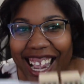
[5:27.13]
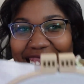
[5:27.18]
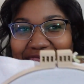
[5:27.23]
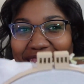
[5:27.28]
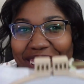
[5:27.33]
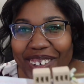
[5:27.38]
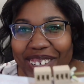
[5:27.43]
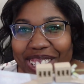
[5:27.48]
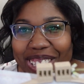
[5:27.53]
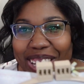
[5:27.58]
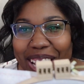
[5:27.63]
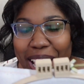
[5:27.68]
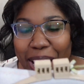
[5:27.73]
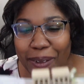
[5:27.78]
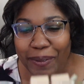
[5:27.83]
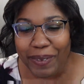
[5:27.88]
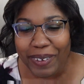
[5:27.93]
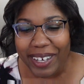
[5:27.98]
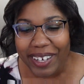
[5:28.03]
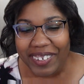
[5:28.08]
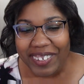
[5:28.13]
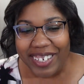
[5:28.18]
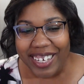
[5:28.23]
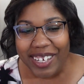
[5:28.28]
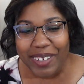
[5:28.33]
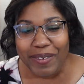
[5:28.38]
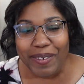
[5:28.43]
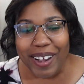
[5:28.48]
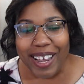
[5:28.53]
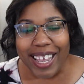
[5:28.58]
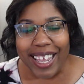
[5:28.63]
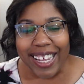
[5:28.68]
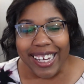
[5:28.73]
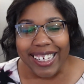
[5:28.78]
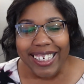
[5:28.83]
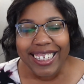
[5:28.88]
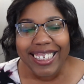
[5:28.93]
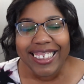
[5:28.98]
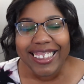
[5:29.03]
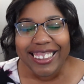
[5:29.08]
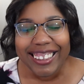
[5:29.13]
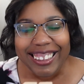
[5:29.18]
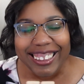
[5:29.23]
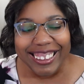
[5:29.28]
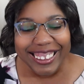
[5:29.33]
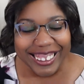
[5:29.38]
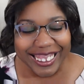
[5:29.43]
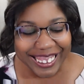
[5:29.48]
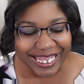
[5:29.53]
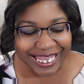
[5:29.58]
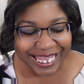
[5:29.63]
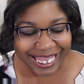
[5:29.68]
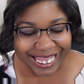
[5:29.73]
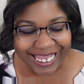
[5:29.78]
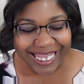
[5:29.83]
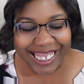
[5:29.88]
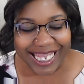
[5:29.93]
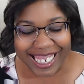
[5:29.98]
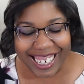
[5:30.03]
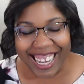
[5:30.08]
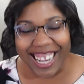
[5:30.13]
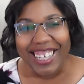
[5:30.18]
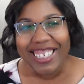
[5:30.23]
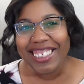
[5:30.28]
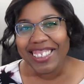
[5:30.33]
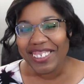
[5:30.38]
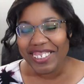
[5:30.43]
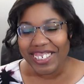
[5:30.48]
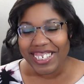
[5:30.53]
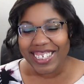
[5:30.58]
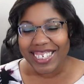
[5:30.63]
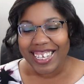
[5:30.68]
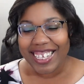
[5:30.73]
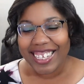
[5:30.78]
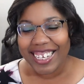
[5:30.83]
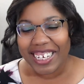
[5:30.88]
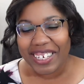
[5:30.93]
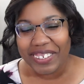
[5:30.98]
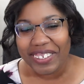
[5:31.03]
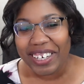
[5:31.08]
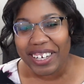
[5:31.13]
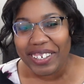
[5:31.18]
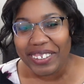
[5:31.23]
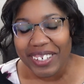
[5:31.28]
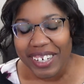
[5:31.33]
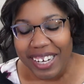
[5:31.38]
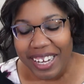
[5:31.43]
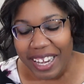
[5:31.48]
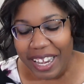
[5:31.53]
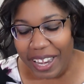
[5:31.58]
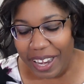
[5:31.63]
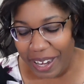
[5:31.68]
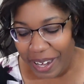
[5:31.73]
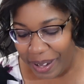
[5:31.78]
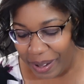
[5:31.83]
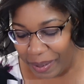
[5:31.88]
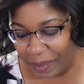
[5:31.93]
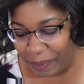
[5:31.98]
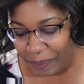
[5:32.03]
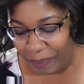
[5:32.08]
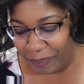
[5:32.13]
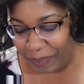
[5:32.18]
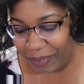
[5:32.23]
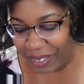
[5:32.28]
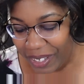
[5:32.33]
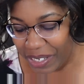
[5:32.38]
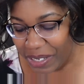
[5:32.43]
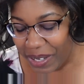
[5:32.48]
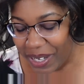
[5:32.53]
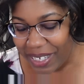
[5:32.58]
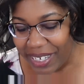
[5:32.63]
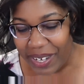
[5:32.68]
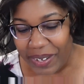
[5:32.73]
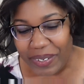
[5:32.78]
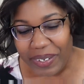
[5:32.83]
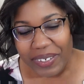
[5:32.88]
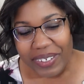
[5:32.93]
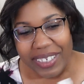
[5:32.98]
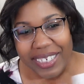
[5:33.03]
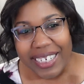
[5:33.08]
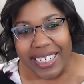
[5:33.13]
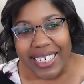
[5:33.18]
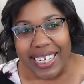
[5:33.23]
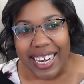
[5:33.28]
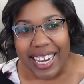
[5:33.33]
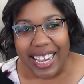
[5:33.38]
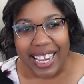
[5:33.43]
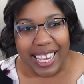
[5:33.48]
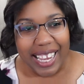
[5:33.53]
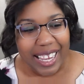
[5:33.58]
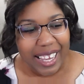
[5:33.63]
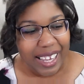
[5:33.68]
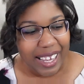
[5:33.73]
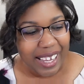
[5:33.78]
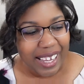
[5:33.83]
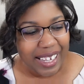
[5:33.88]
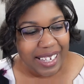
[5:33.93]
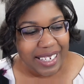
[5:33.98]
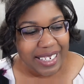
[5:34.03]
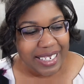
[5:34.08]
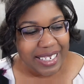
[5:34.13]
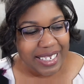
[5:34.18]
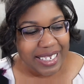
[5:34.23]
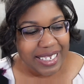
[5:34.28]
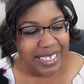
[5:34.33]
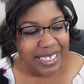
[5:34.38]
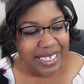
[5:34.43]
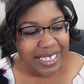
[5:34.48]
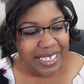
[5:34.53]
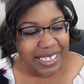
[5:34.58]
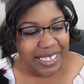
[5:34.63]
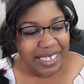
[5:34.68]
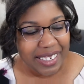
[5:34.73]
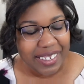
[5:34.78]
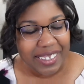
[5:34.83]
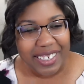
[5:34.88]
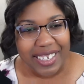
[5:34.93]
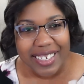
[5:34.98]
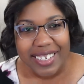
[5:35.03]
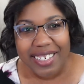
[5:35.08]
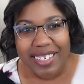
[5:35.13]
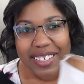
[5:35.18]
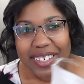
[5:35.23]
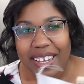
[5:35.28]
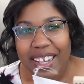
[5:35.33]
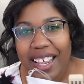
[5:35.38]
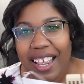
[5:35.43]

I was so happy. I was like, what? I literally said that out loud. So I downloaded it, and here it is.